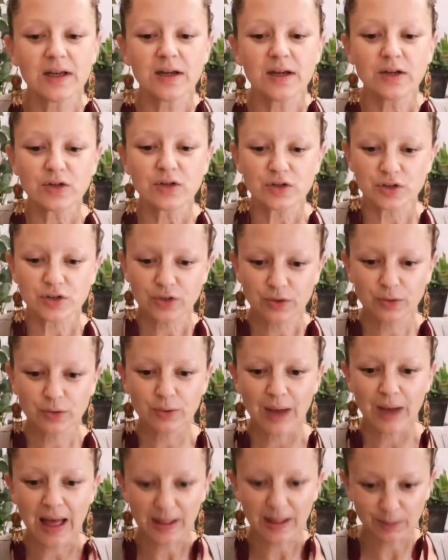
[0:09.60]
to
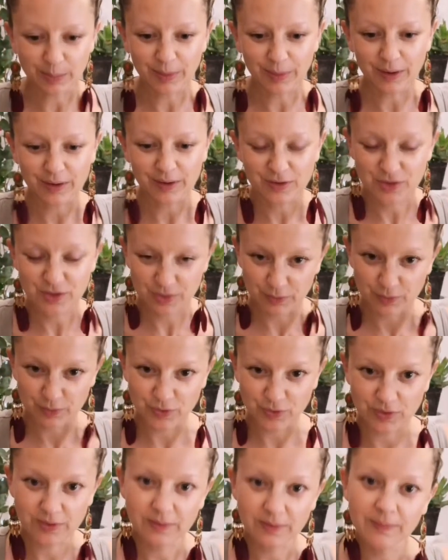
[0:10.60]
help our
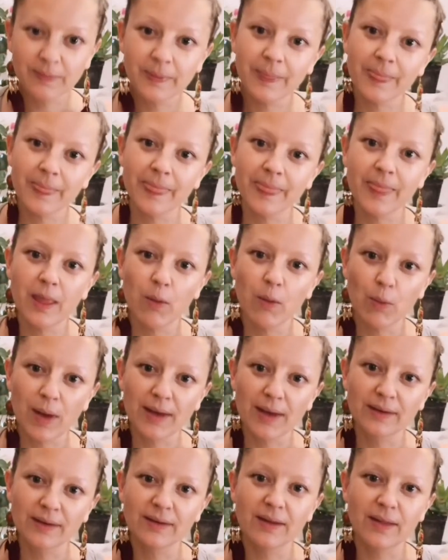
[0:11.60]
children
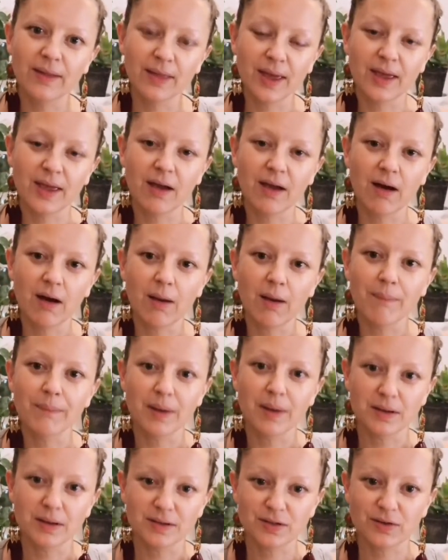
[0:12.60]
when they are
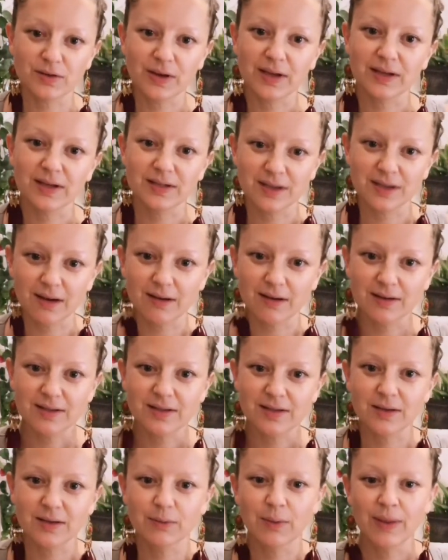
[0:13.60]
mastering a
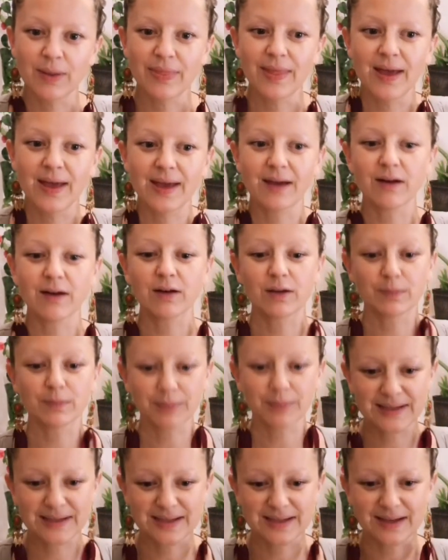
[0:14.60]
task, when they are
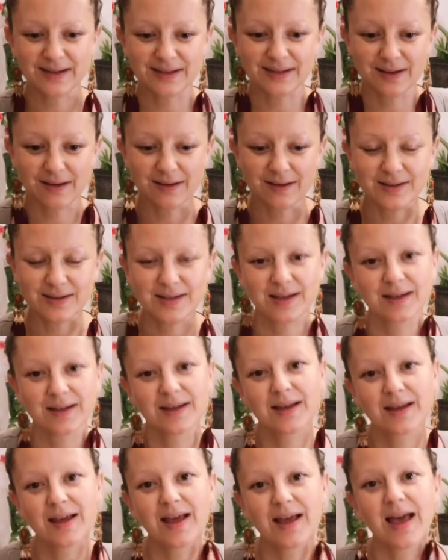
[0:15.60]
completing a task.
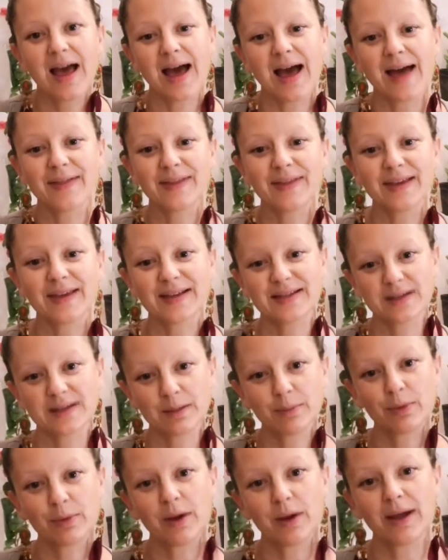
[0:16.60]
And the
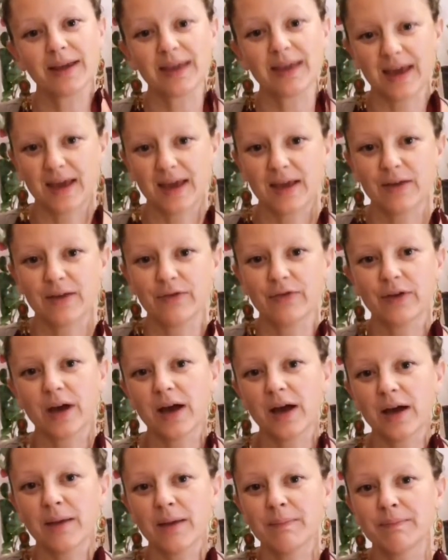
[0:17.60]
example I gave,
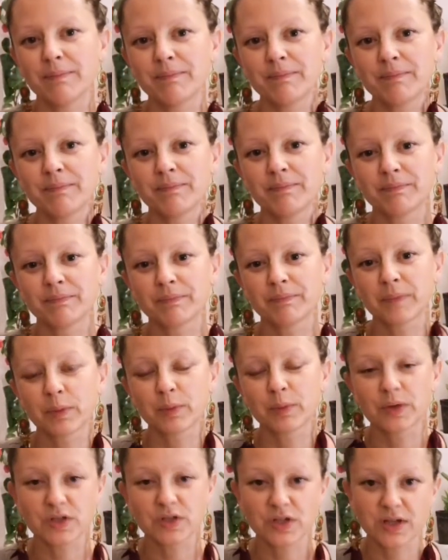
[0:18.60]

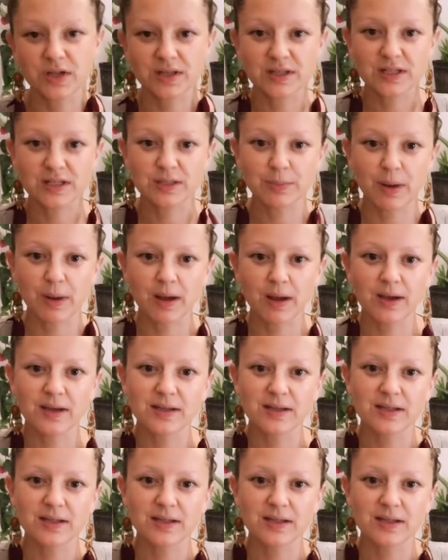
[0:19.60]
which inspired